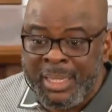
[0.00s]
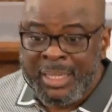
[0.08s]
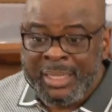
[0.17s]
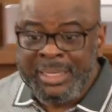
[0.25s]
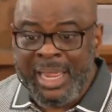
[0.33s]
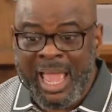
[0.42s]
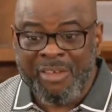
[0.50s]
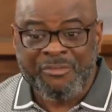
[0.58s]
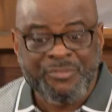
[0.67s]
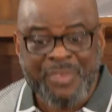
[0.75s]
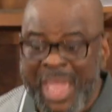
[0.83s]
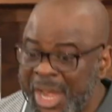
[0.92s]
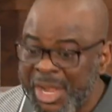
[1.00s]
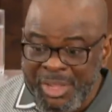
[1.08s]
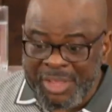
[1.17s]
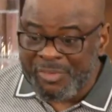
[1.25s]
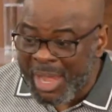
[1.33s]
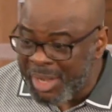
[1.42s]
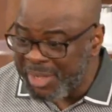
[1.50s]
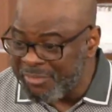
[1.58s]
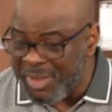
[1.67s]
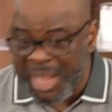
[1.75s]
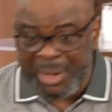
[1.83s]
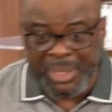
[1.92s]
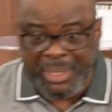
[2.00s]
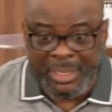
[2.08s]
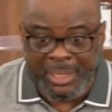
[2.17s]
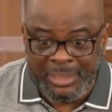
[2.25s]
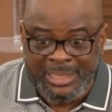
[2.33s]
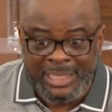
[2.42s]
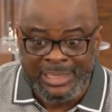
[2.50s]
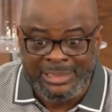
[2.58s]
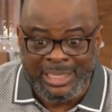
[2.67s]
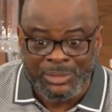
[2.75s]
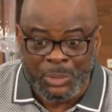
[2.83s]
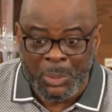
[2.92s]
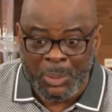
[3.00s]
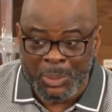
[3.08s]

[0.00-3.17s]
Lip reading: they are very, very, very diligent too.